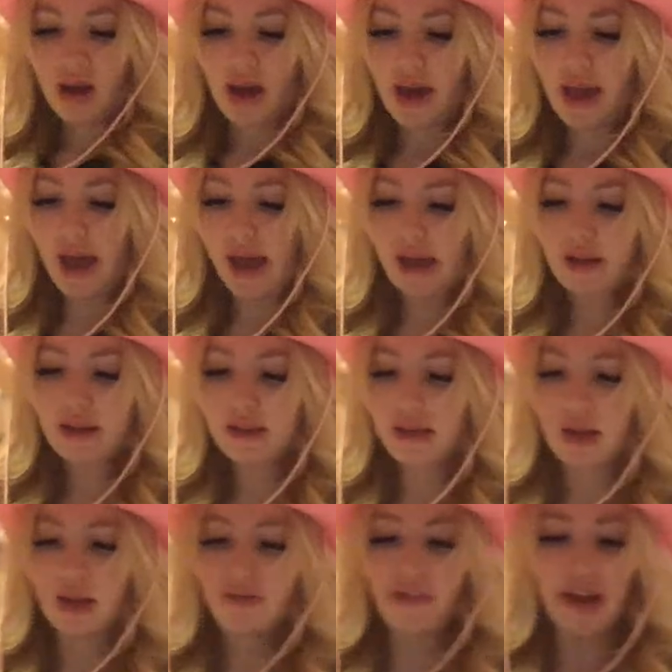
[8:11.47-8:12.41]
And
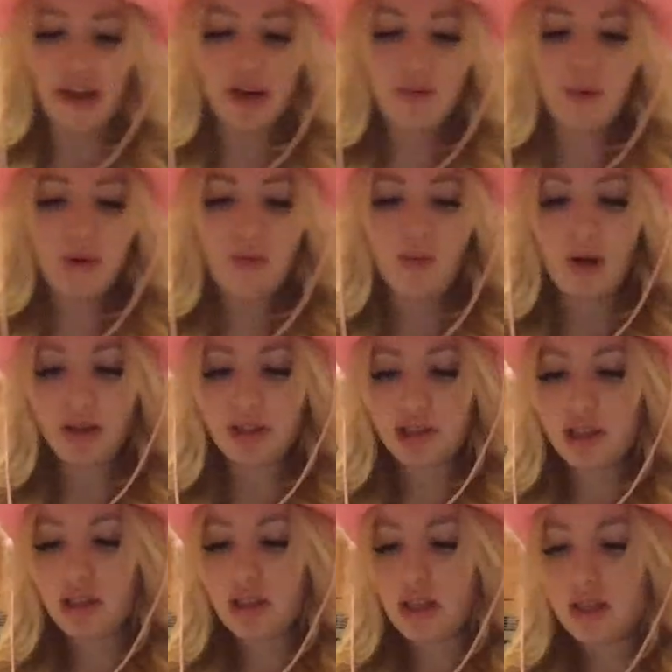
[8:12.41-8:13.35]
if anyone
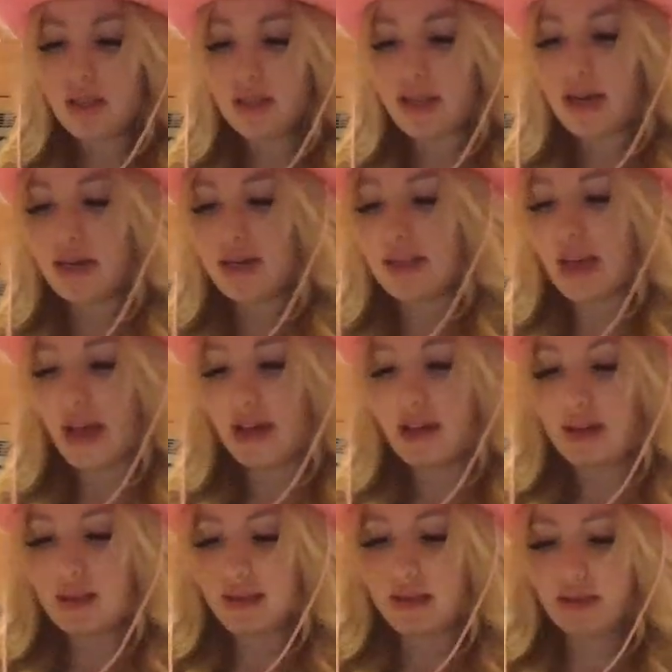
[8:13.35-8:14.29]
watching this has
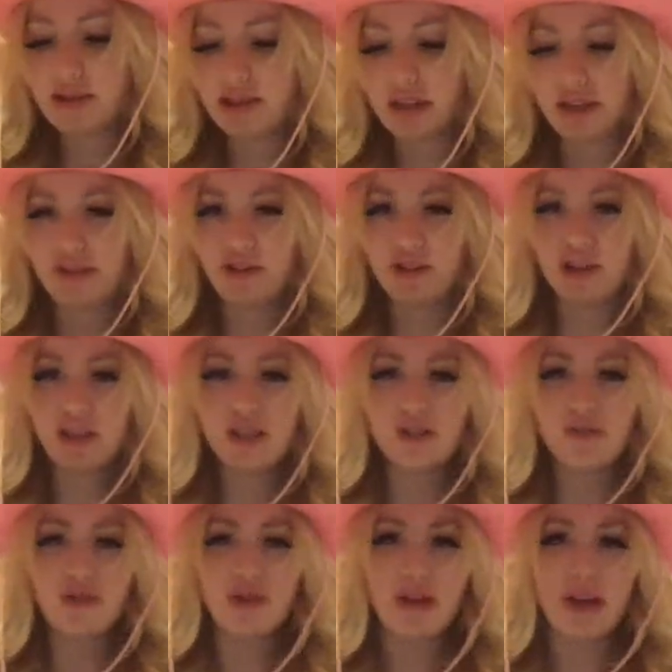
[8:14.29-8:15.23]
any suggestions
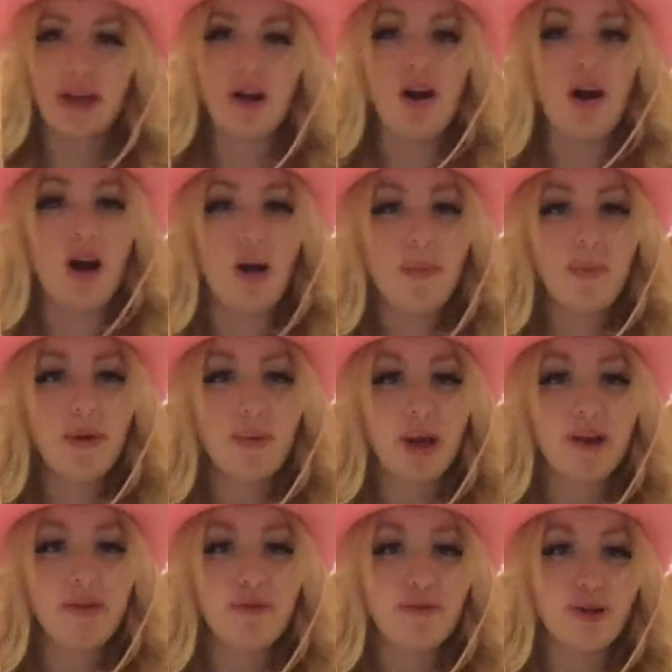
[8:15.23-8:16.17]
for like
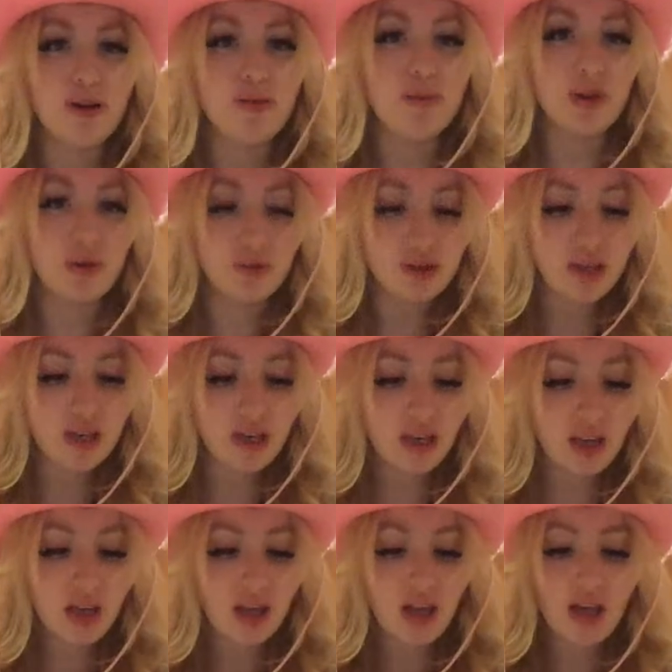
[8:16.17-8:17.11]
copyright free music,
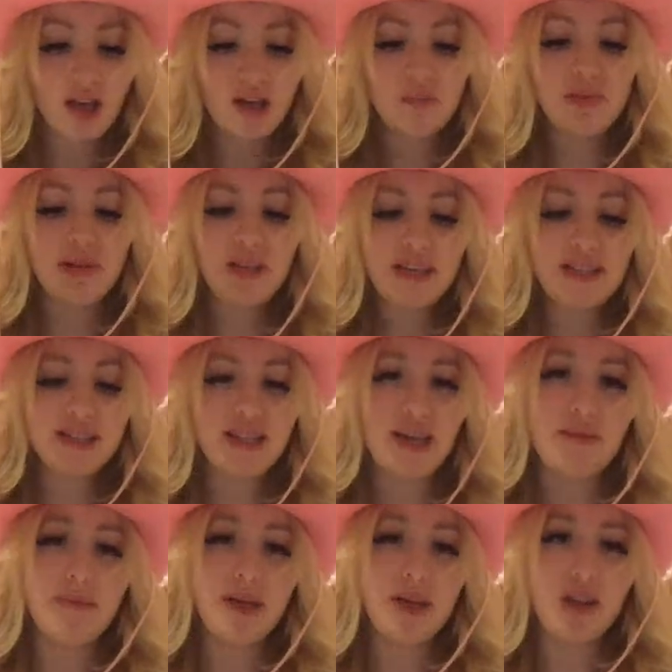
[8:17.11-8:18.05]
please
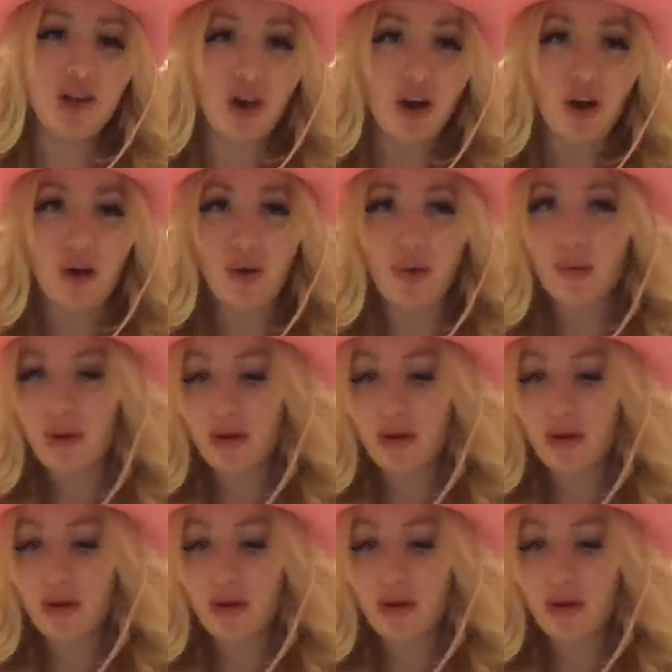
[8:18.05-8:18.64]
let me know